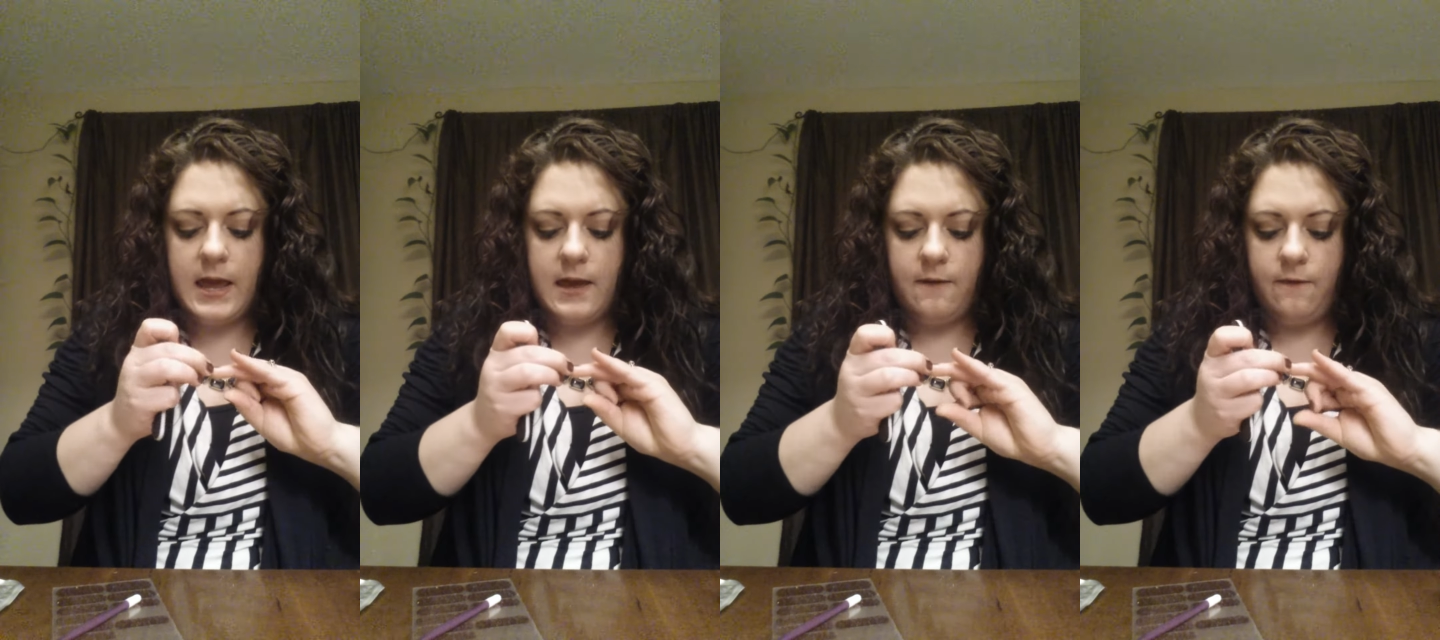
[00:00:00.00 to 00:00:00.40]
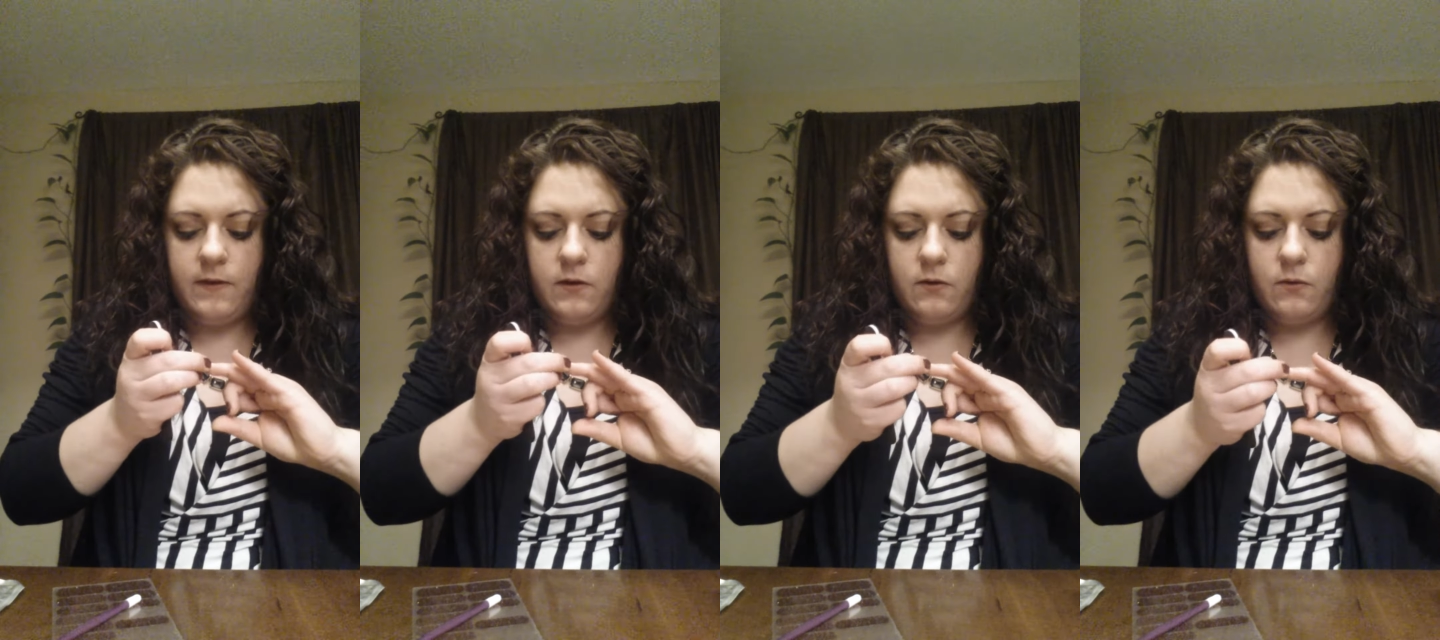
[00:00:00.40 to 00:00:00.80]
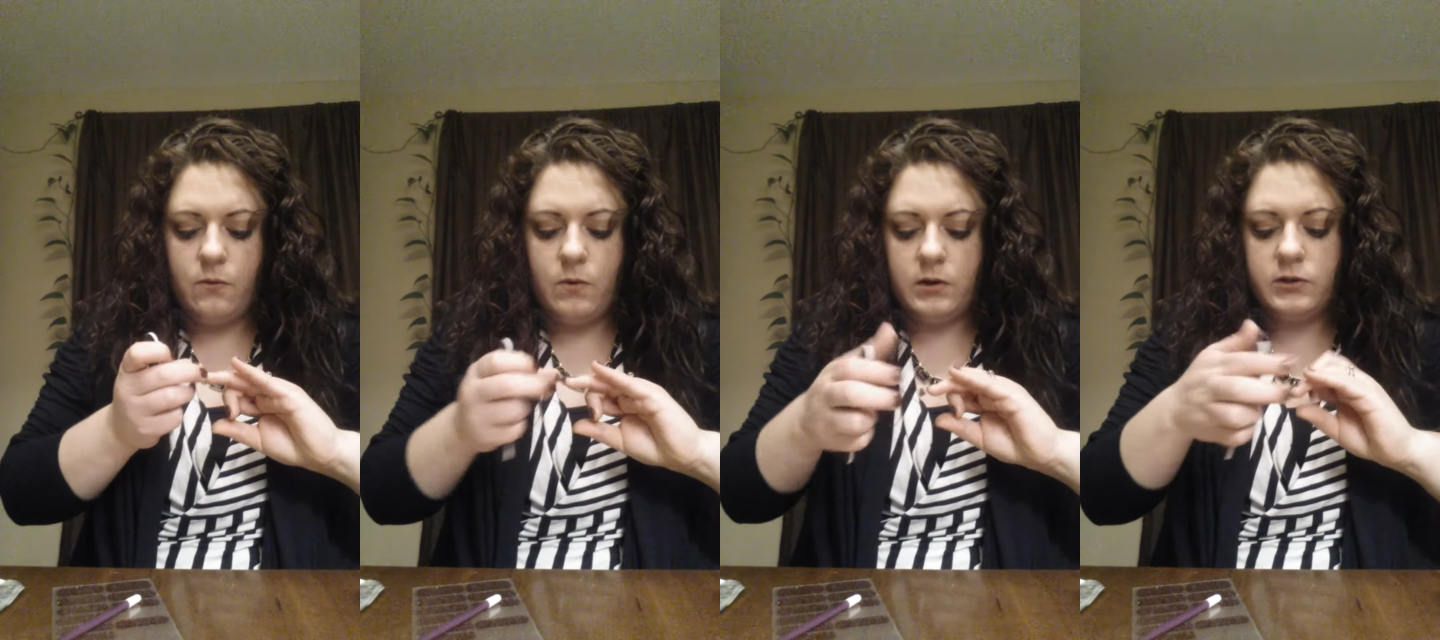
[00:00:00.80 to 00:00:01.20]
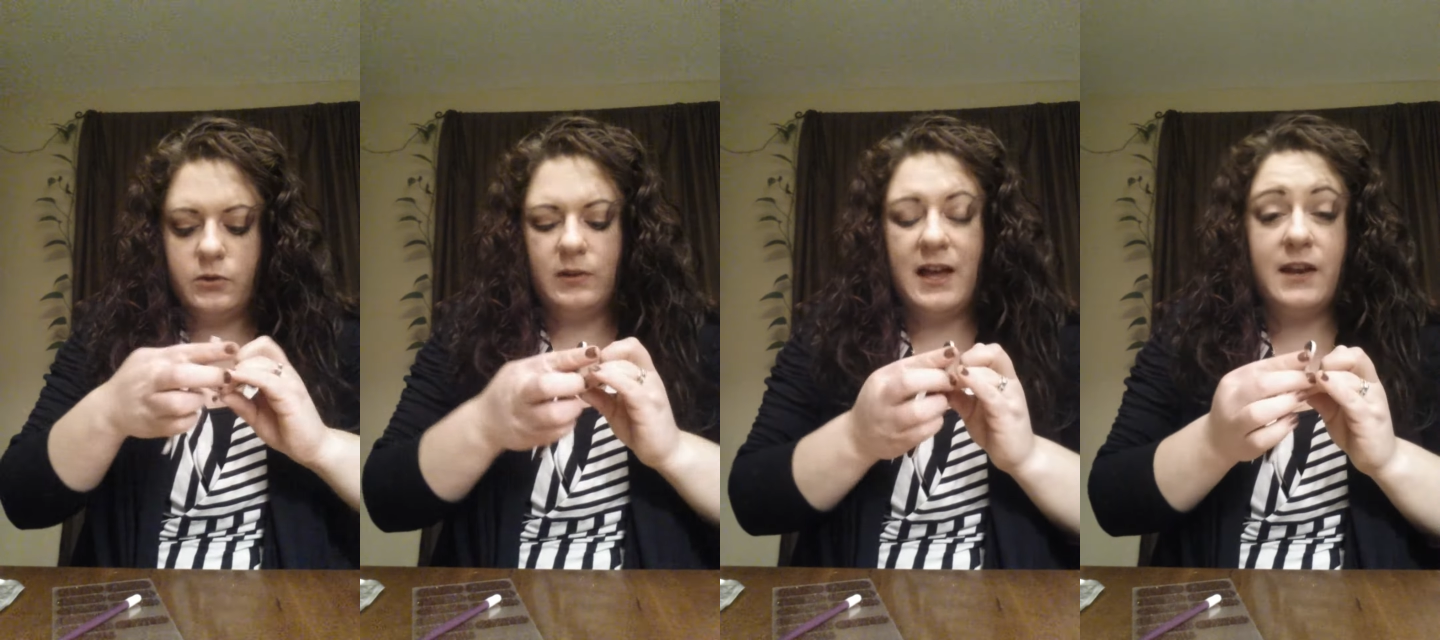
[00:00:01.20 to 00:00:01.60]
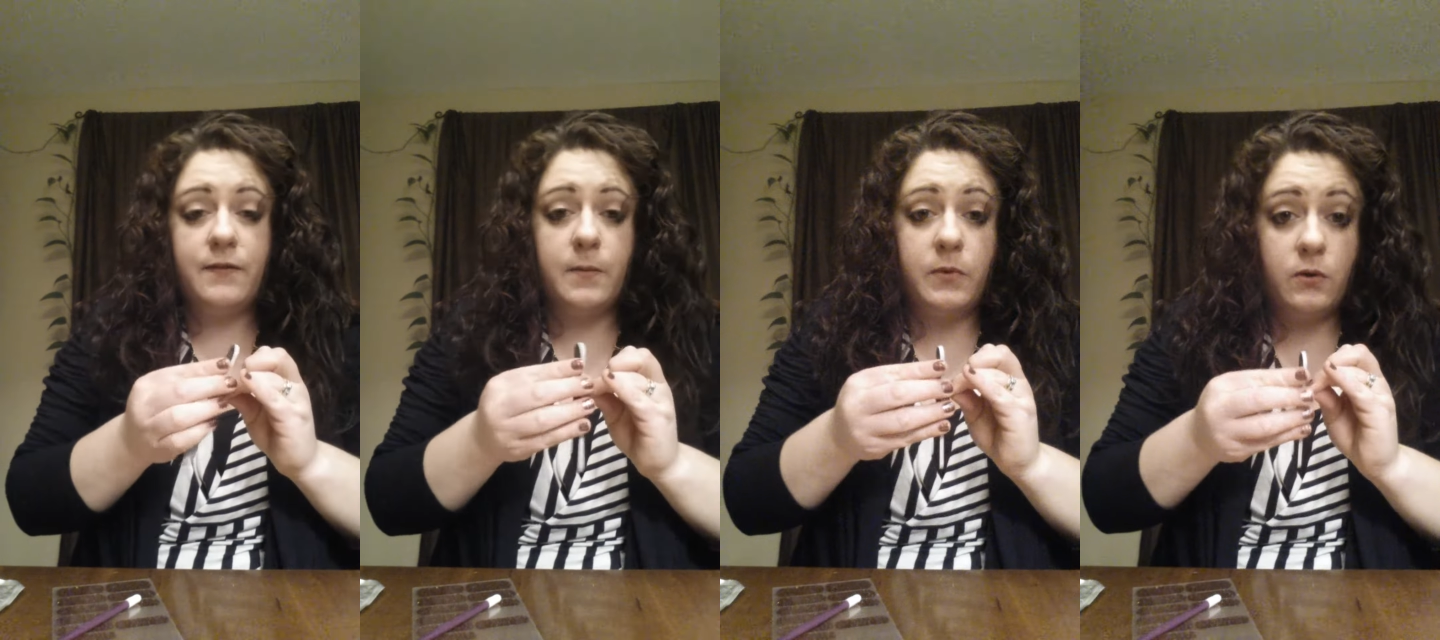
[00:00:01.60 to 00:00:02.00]
If you do a lot
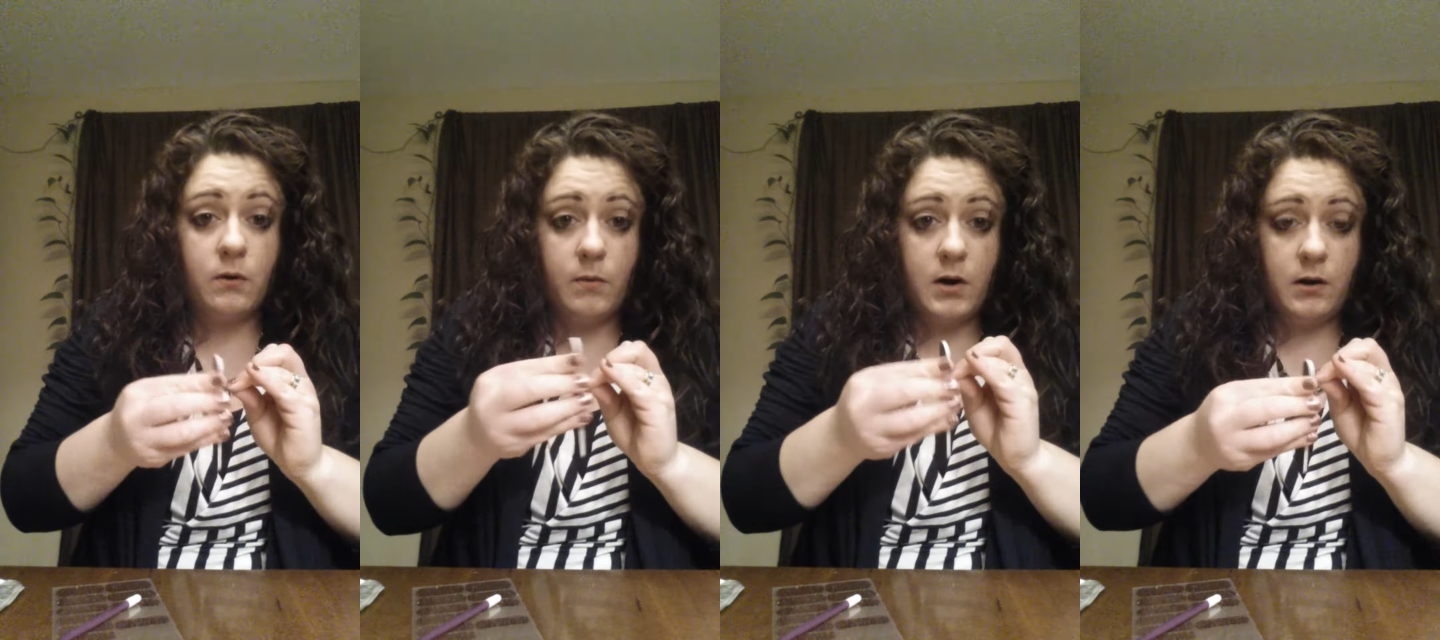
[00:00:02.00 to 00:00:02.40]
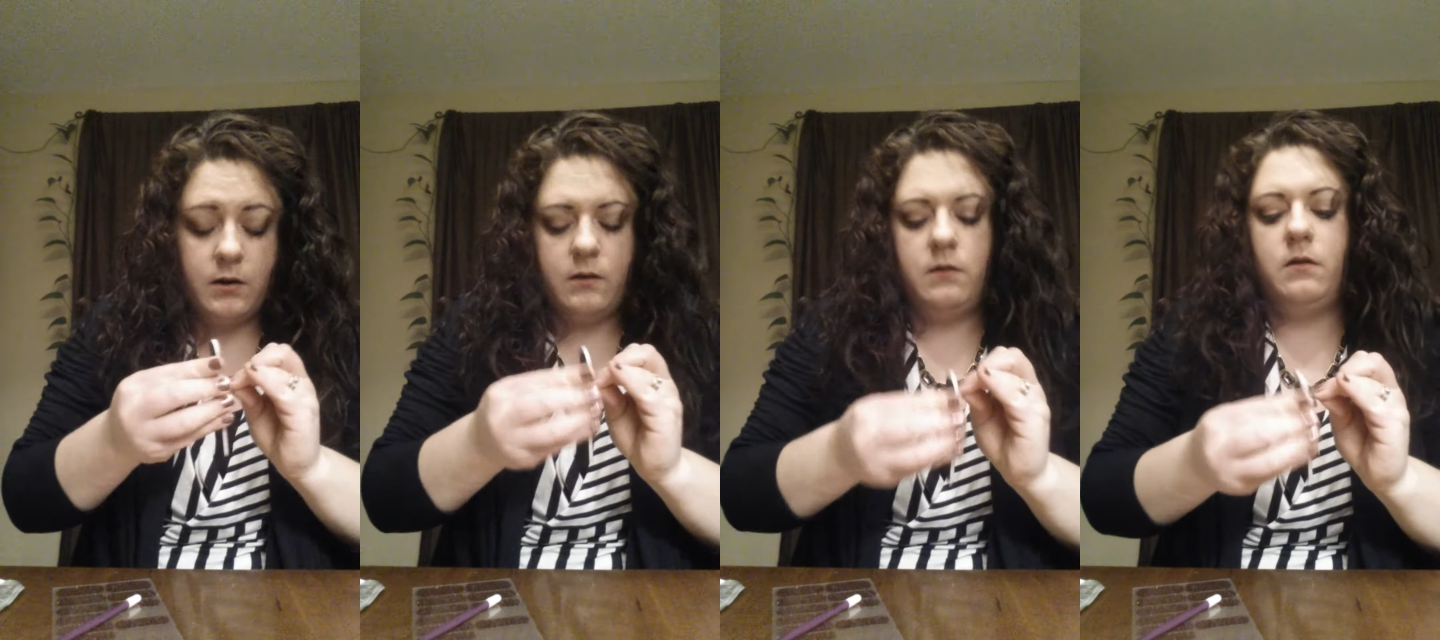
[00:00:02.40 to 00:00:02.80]
of computer work,